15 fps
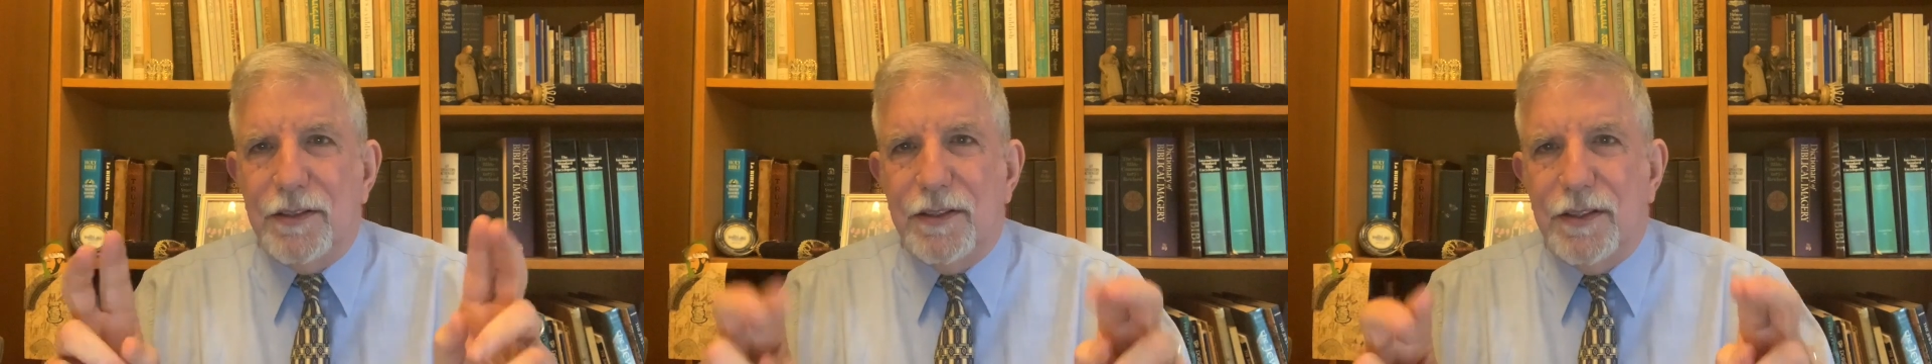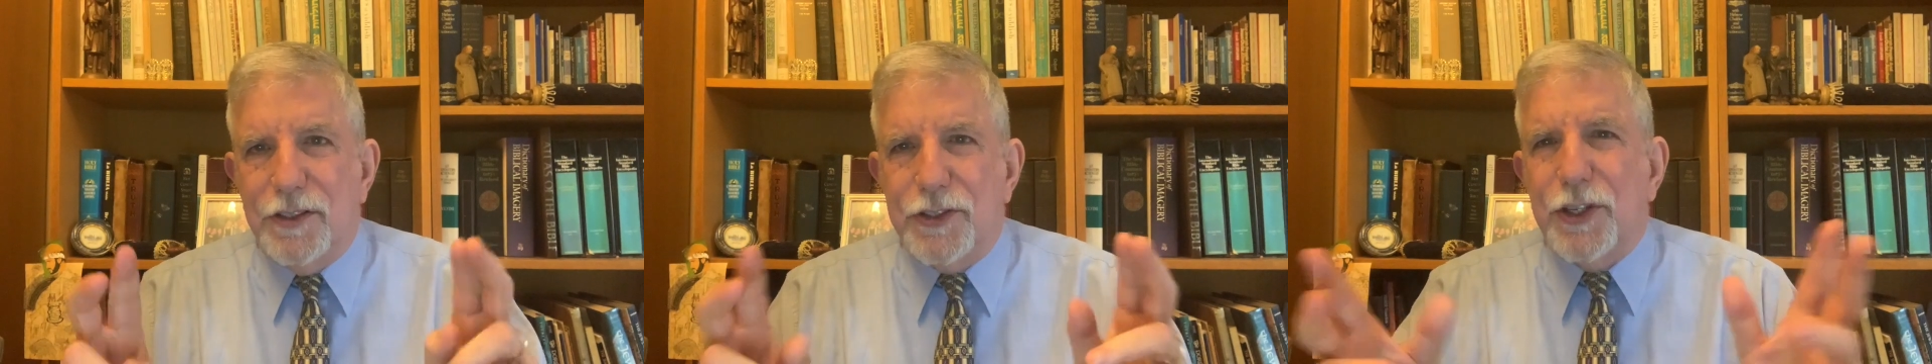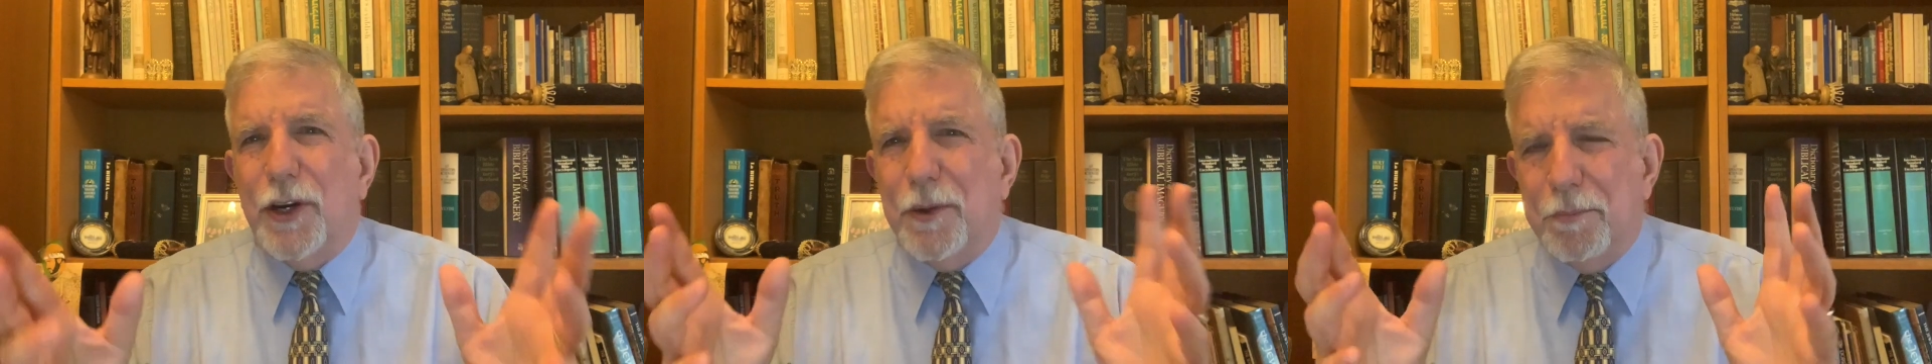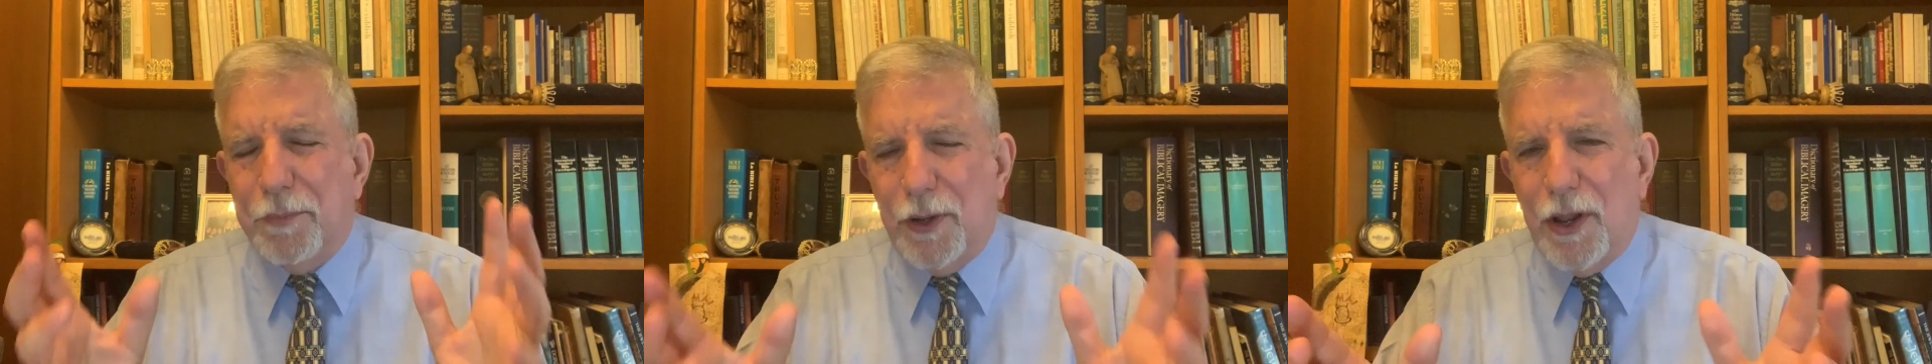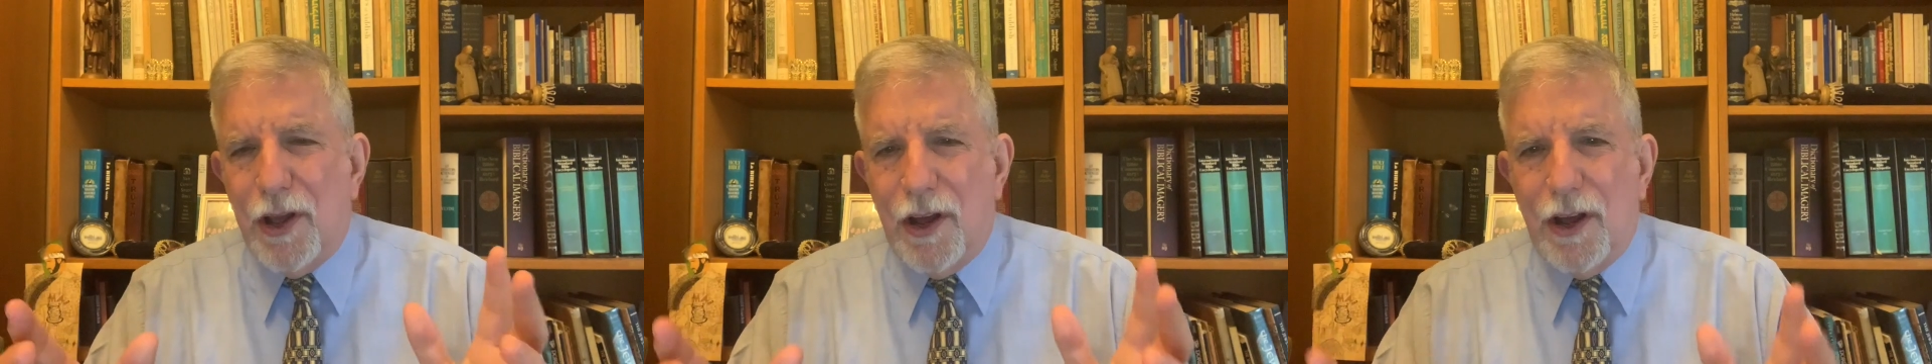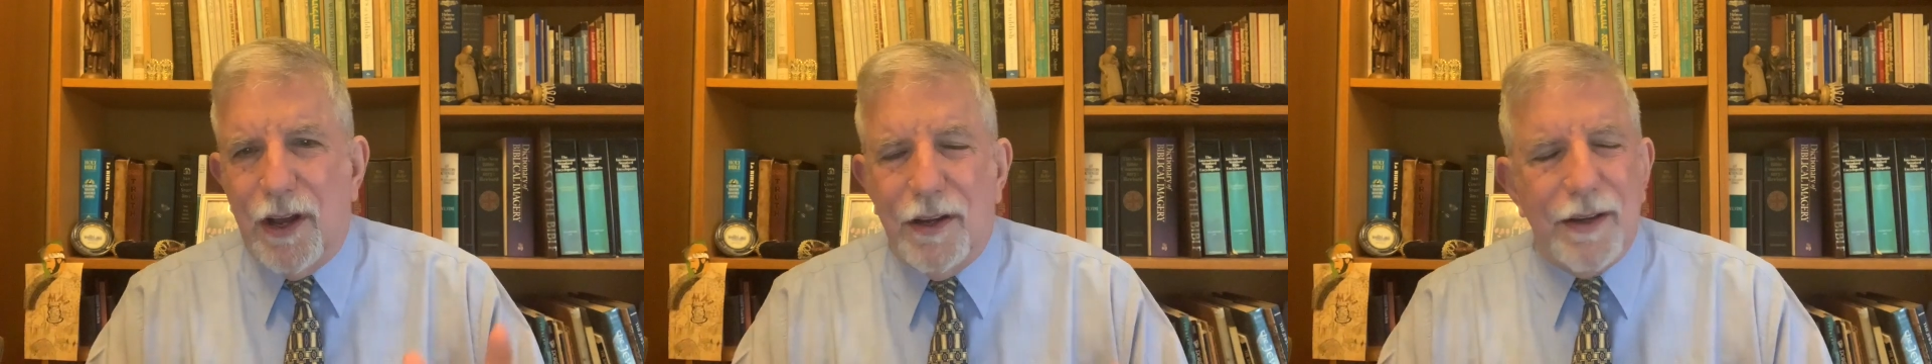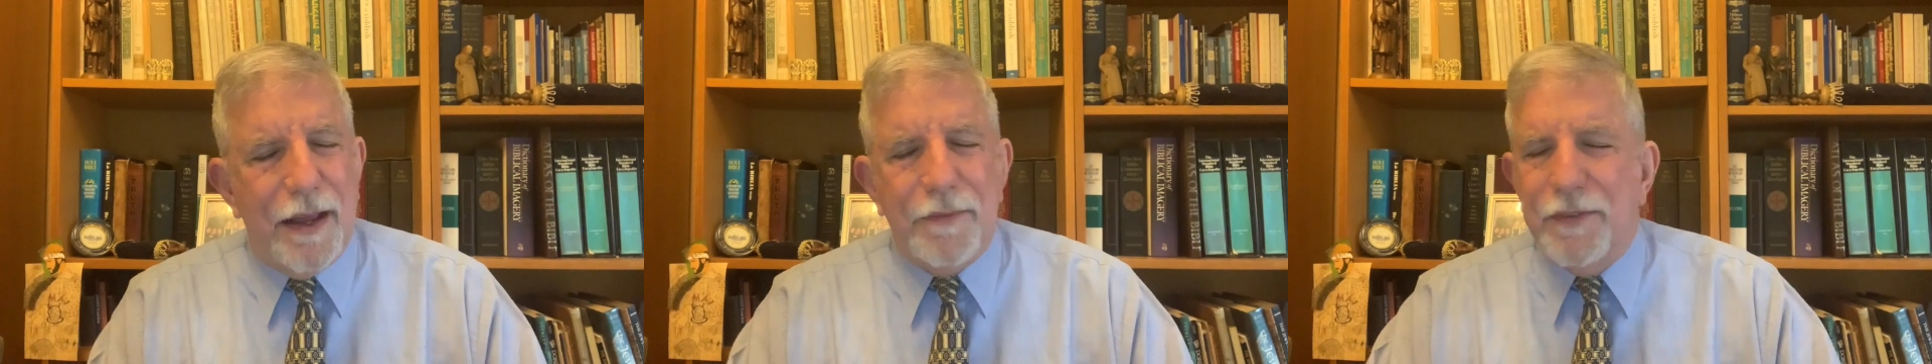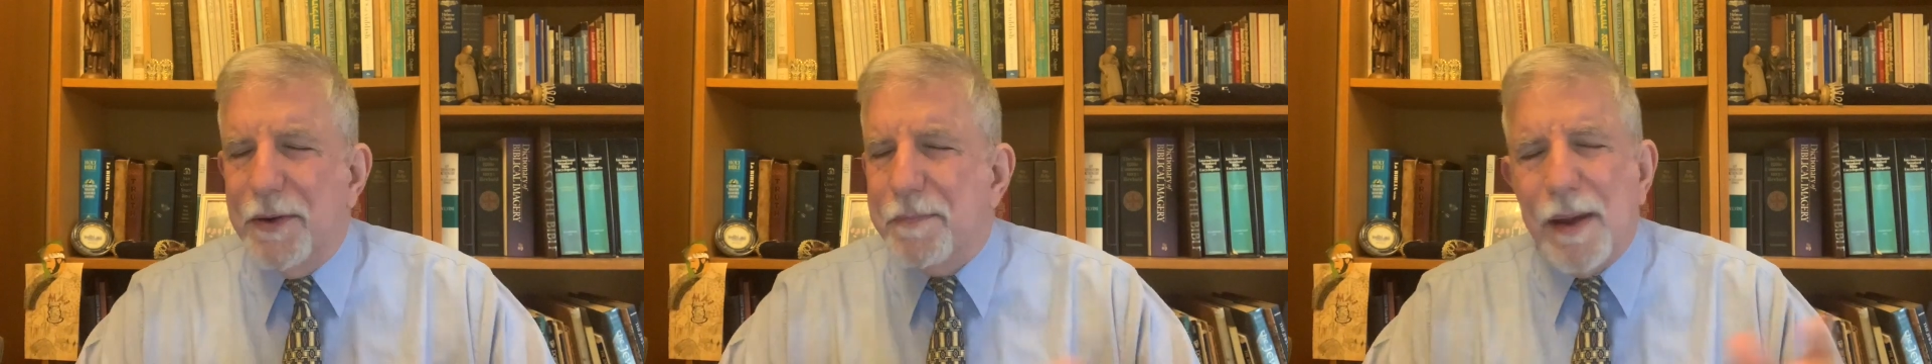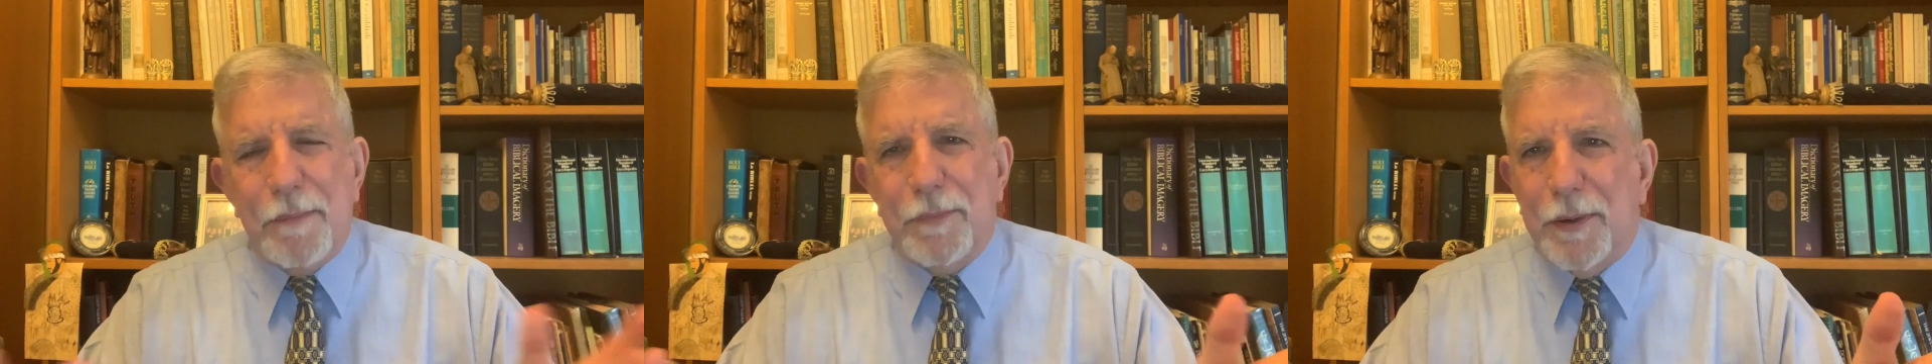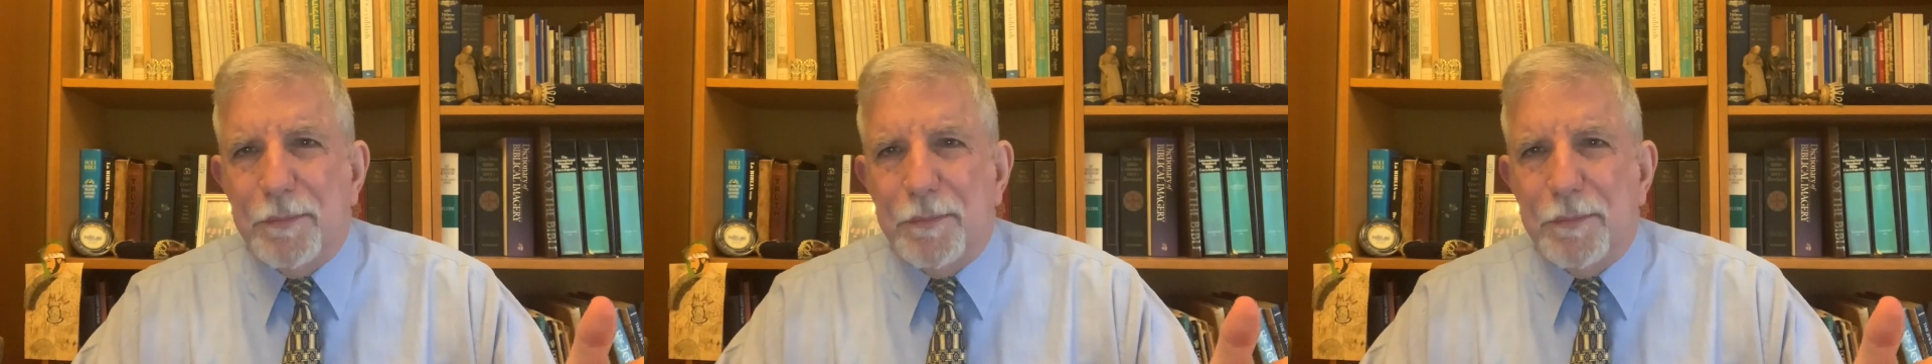the term law, and remember,